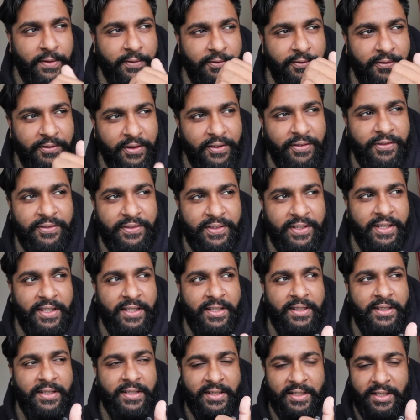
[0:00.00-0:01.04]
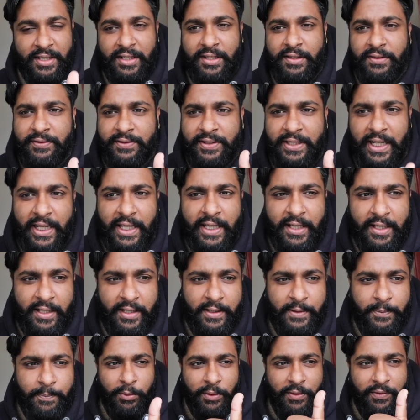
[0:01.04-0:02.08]
15 gig of
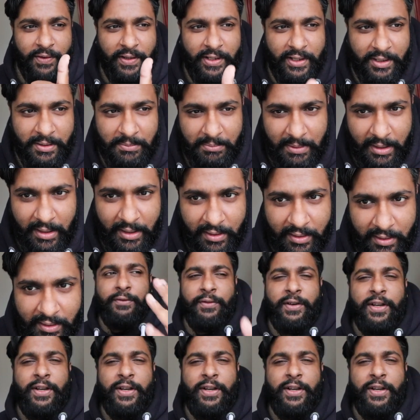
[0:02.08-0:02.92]
data within the month.